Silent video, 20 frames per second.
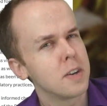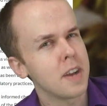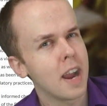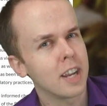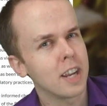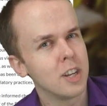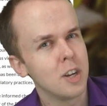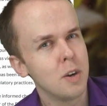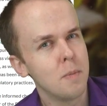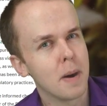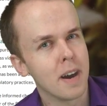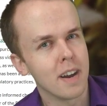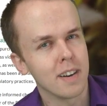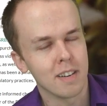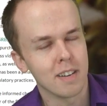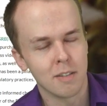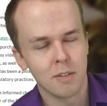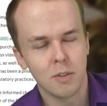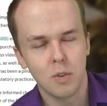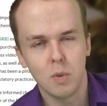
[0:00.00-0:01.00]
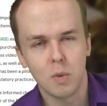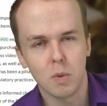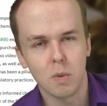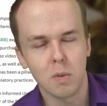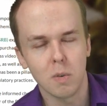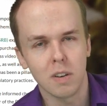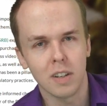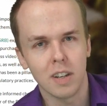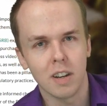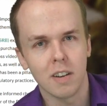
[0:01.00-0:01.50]
protect you, but
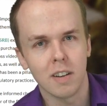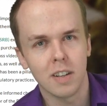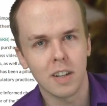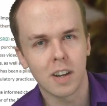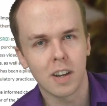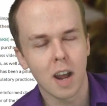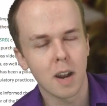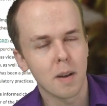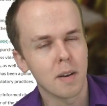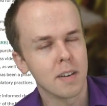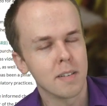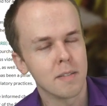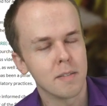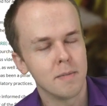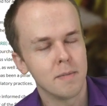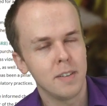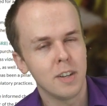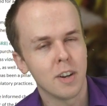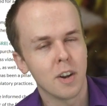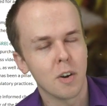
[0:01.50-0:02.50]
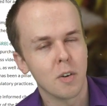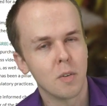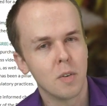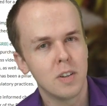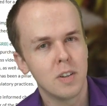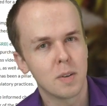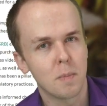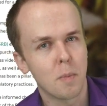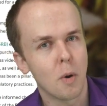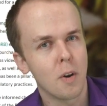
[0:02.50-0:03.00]
ooh, you gotta, you
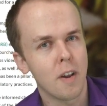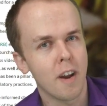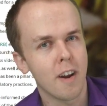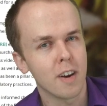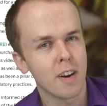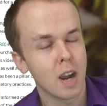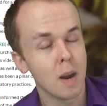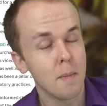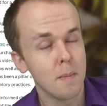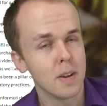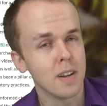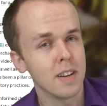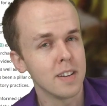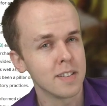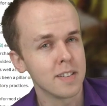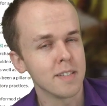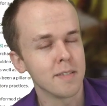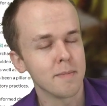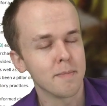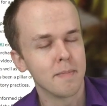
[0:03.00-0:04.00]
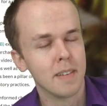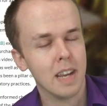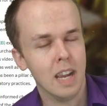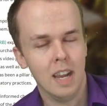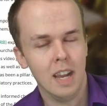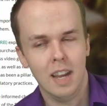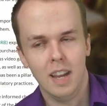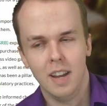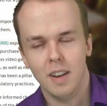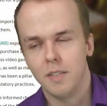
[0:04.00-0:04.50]
know, support our companies and
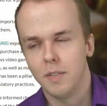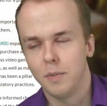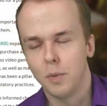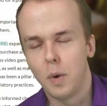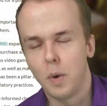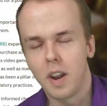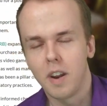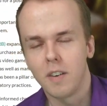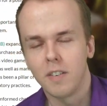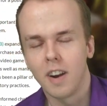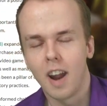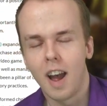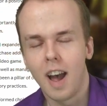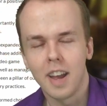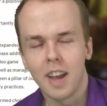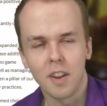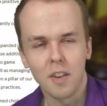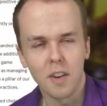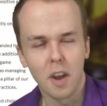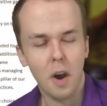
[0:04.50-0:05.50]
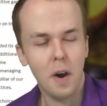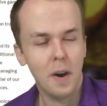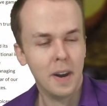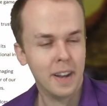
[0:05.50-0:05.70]
whatever, I don't